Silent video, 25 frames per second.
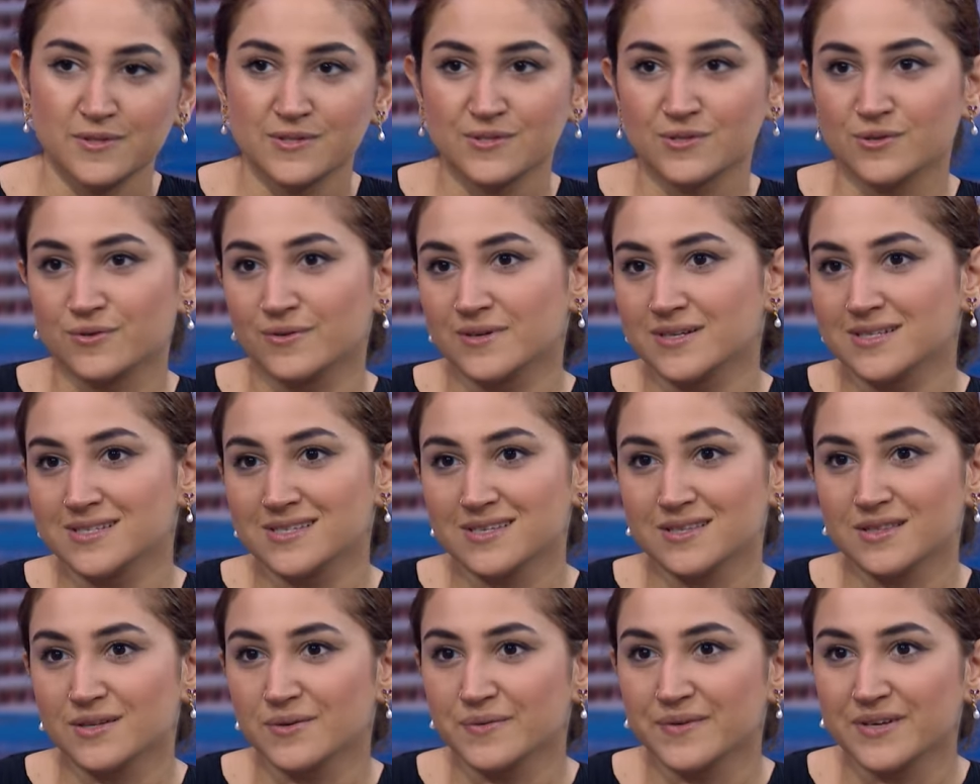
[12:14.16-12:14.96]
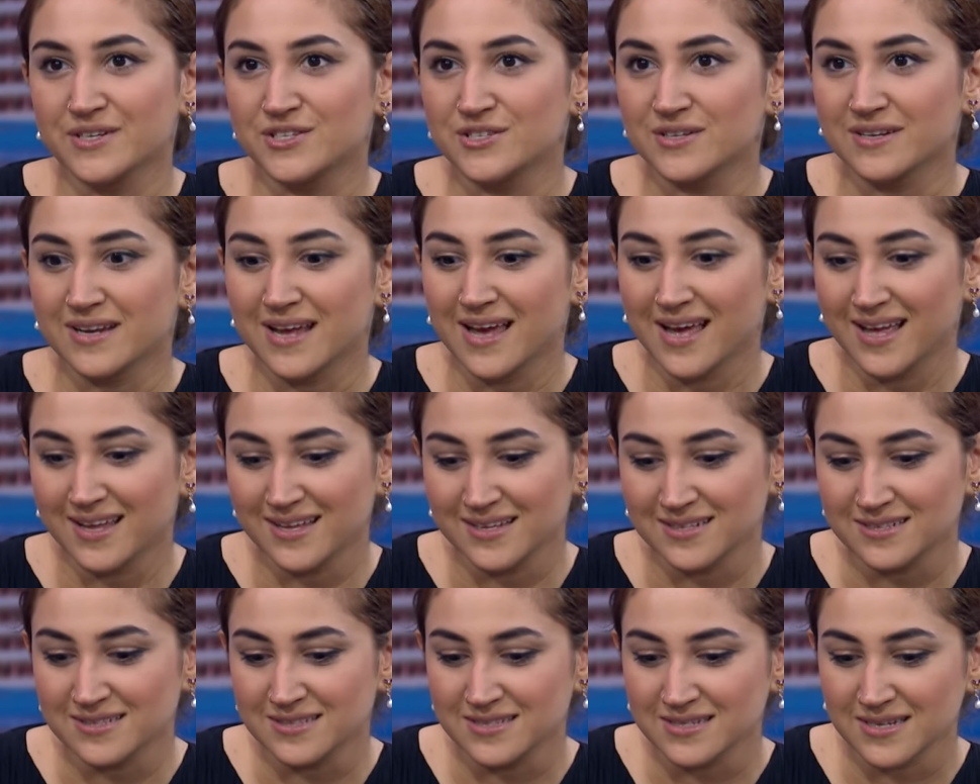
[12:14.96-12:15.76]
stories in the region,
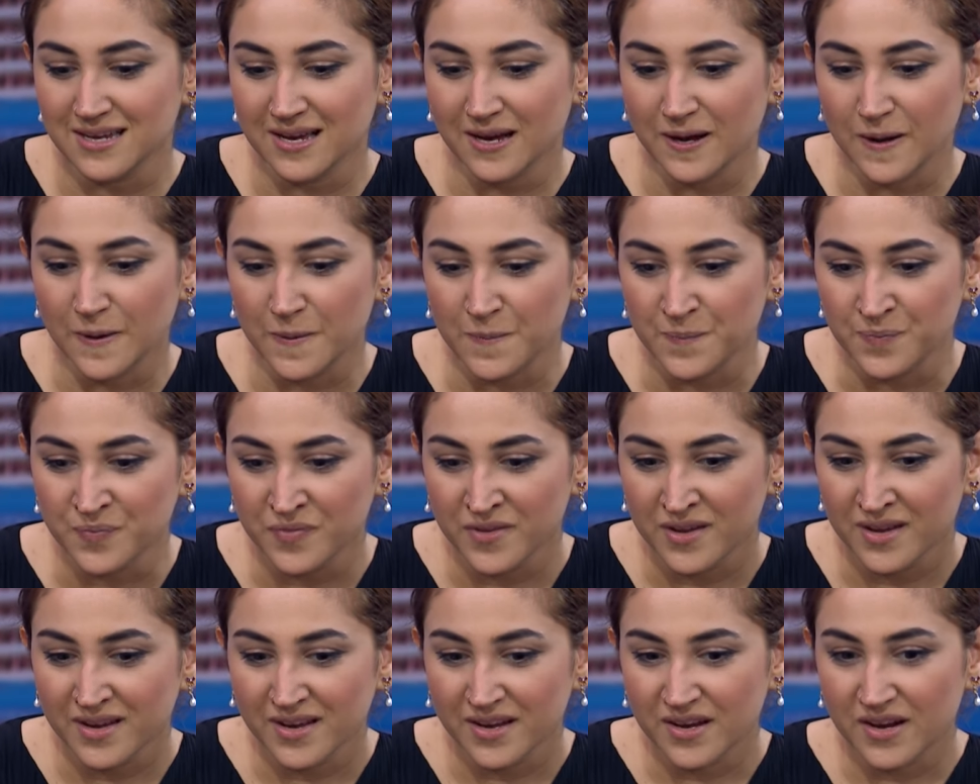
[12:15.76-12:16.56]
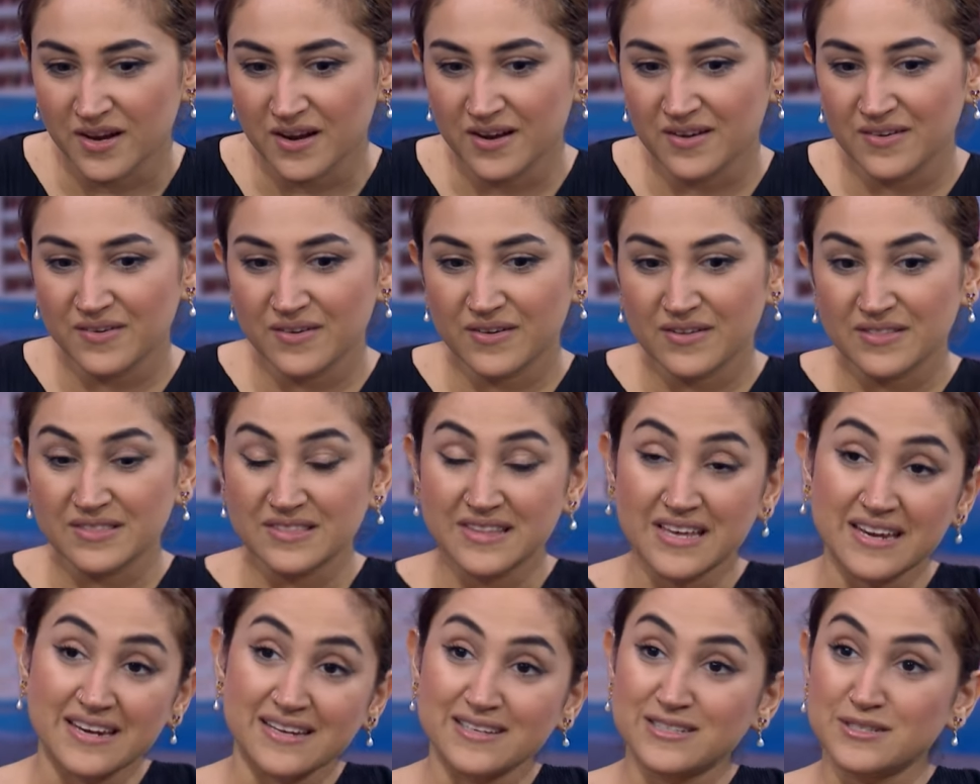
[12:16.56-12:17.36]
and
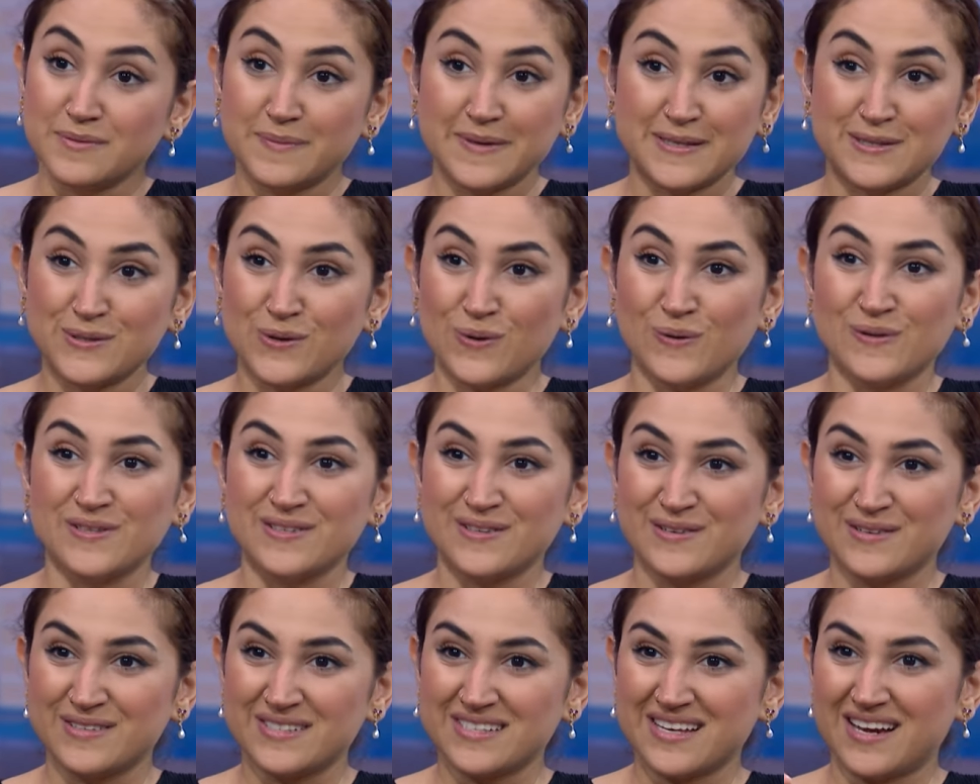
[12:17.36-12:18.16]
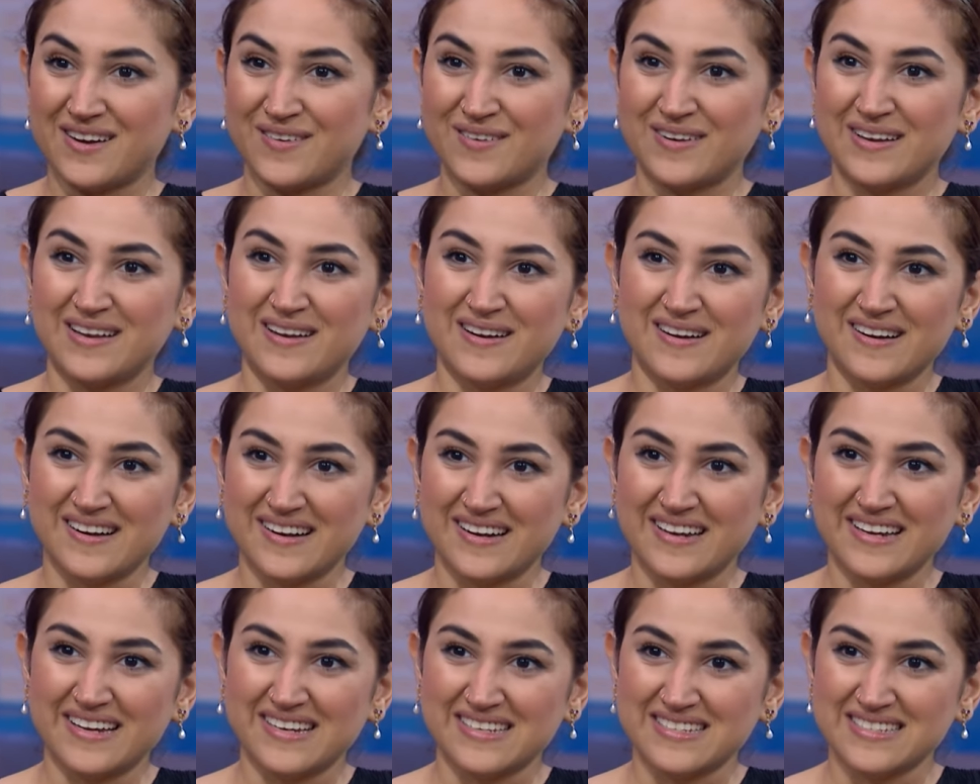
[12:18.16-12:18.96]
they need to be told. Zahra
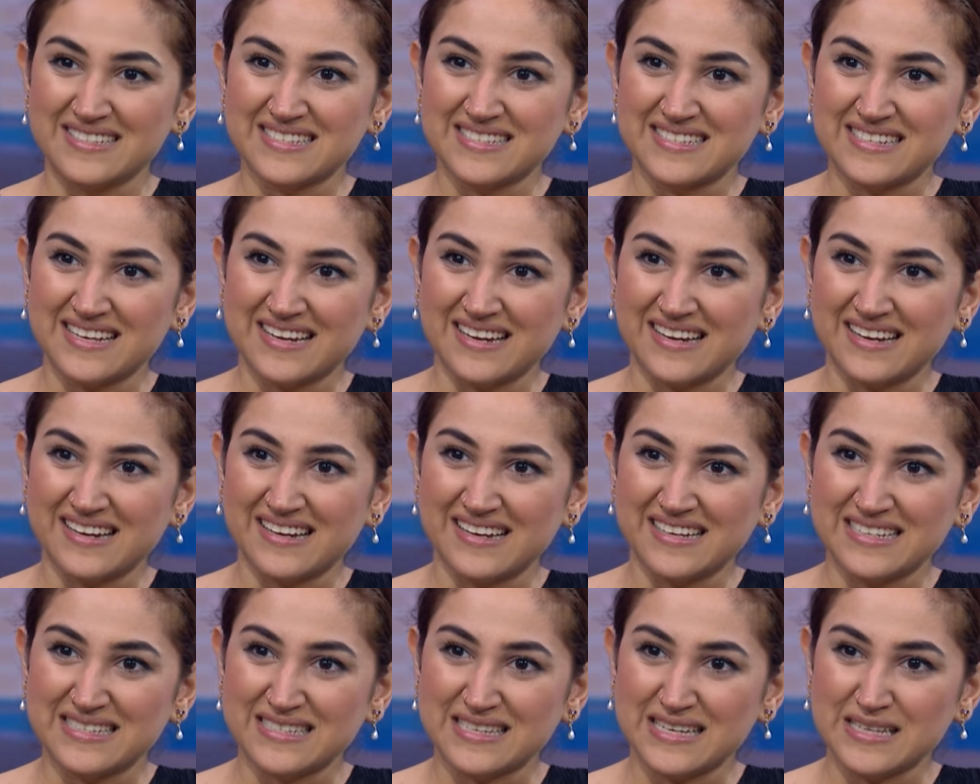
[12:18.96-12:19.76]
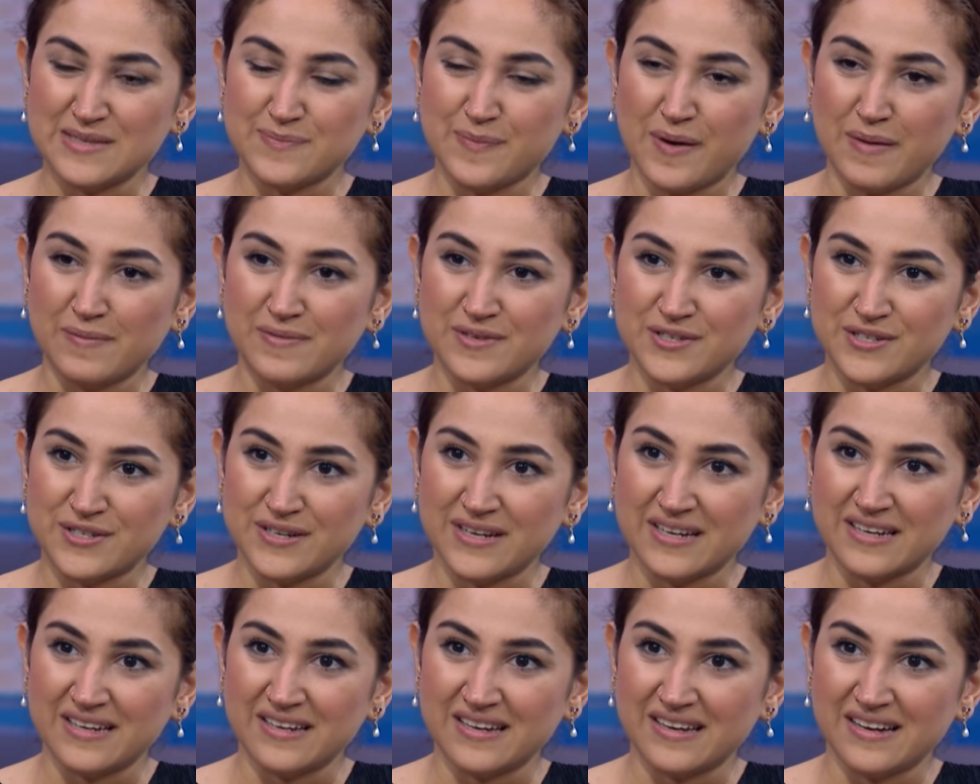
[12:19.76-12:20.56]
Lari is
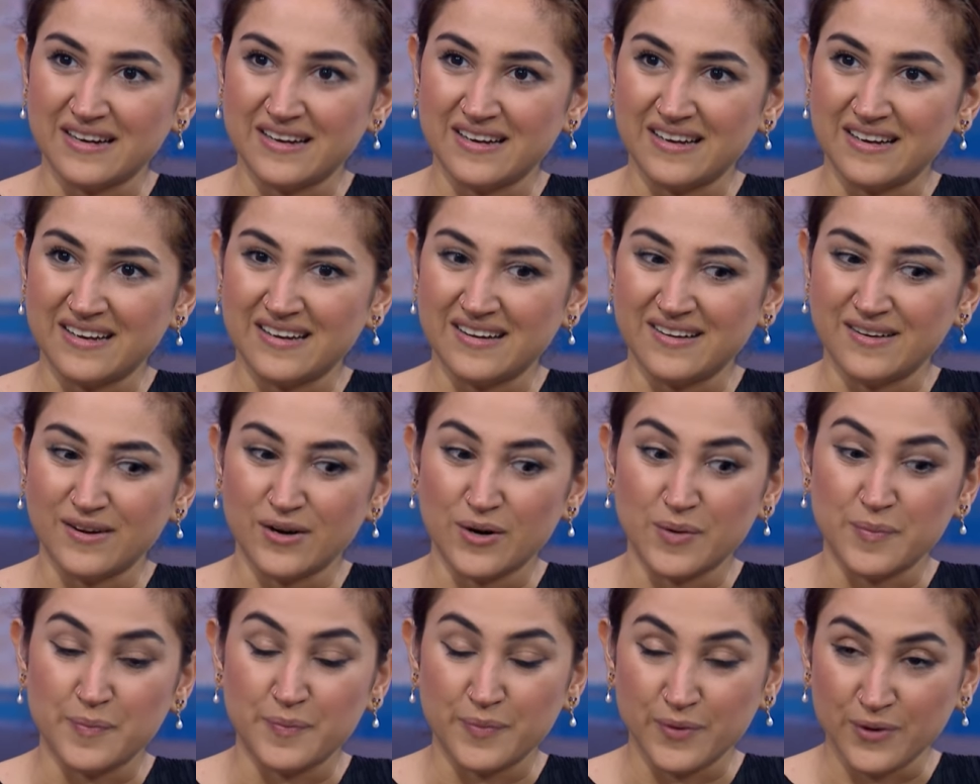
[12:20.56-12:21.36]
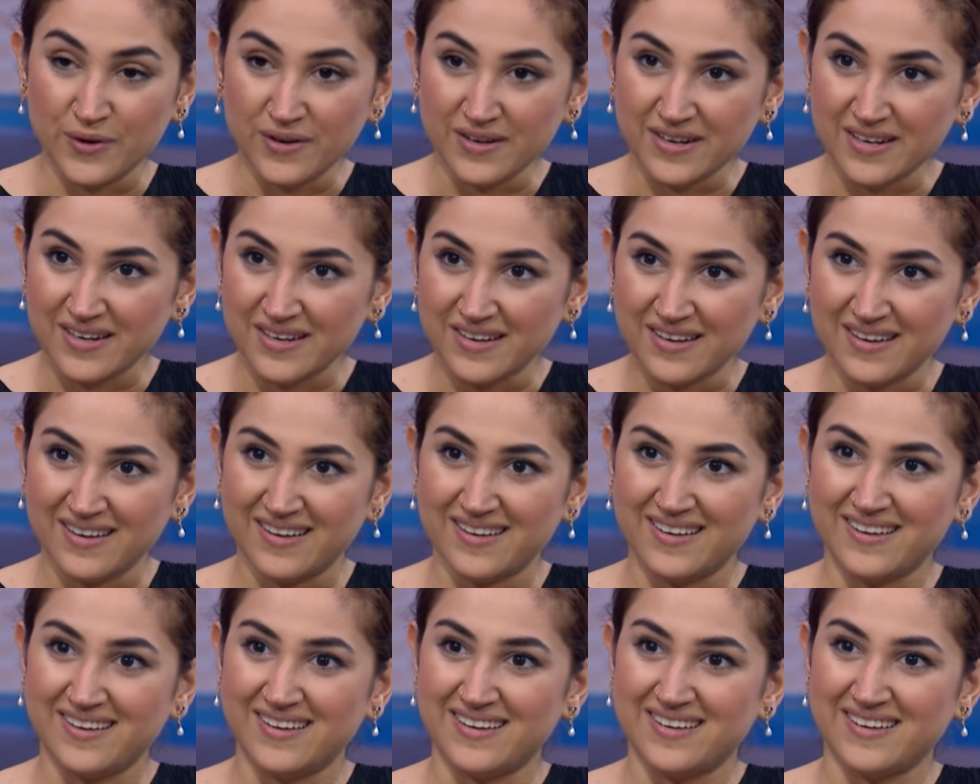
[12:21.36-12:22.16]
publishing her book
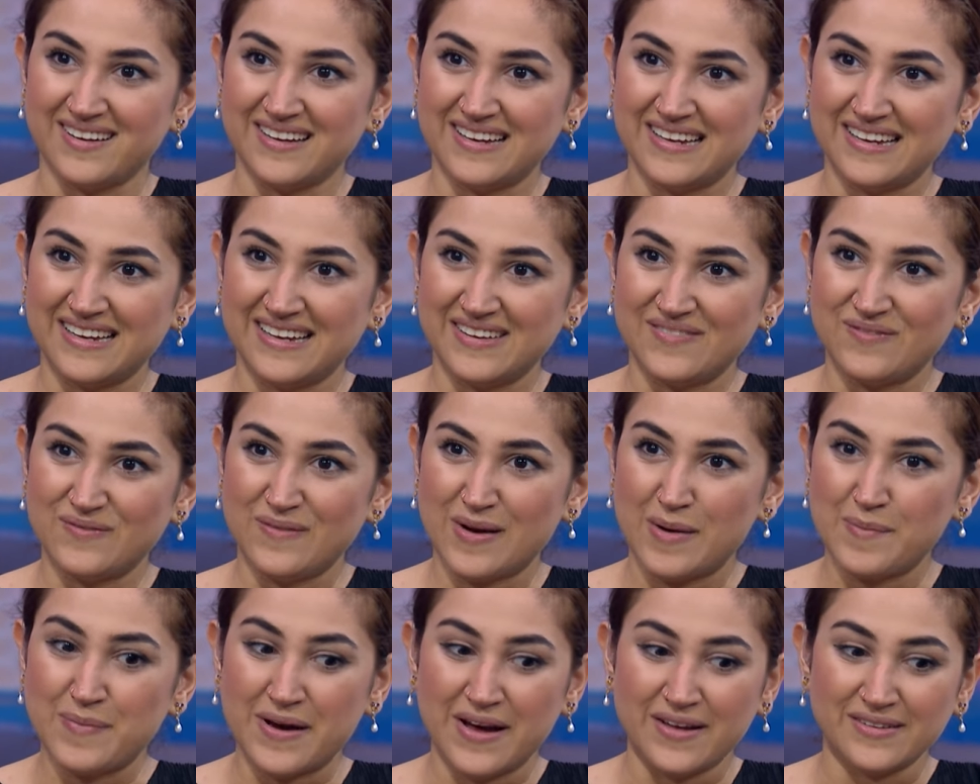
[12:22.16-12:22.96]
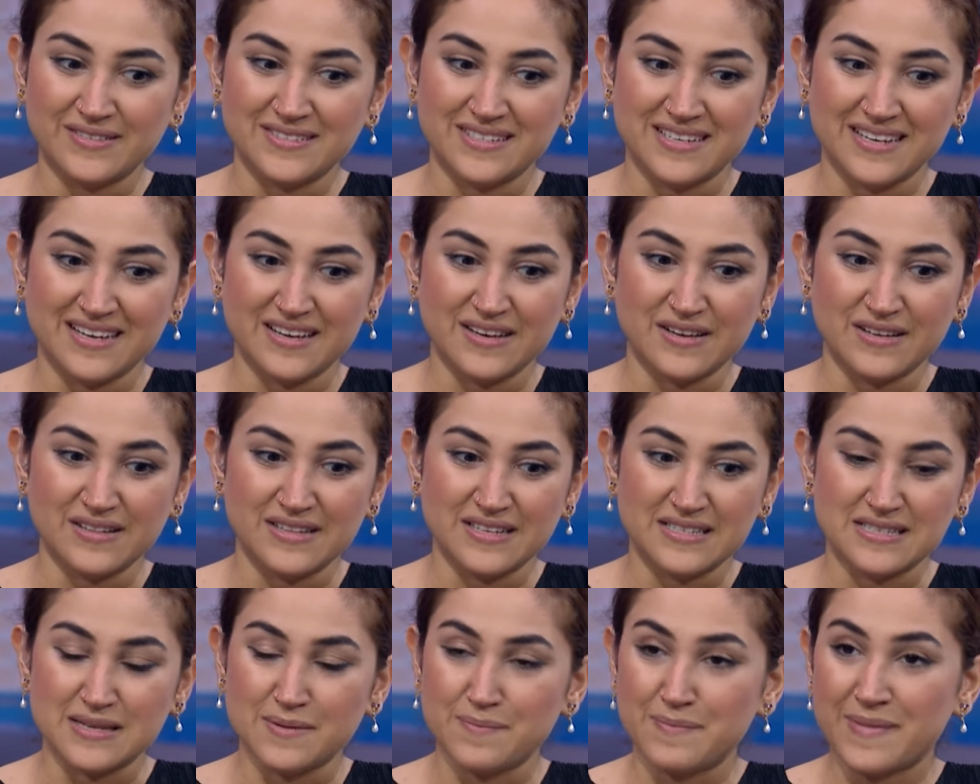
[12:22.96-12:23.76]
about
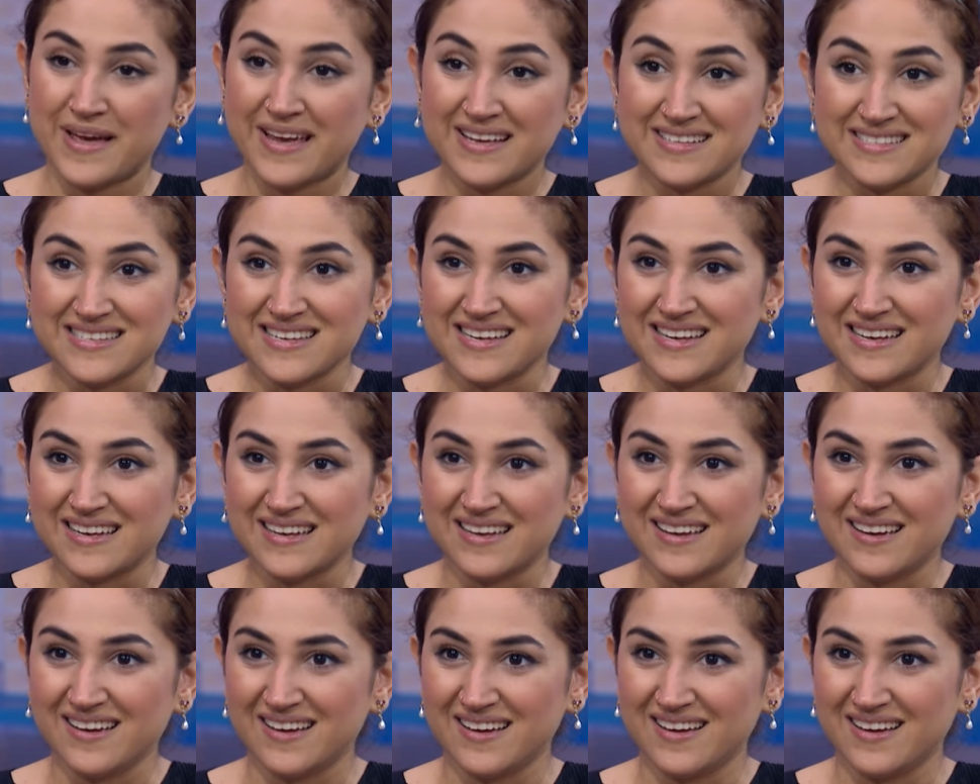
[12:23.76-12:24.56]
this amazing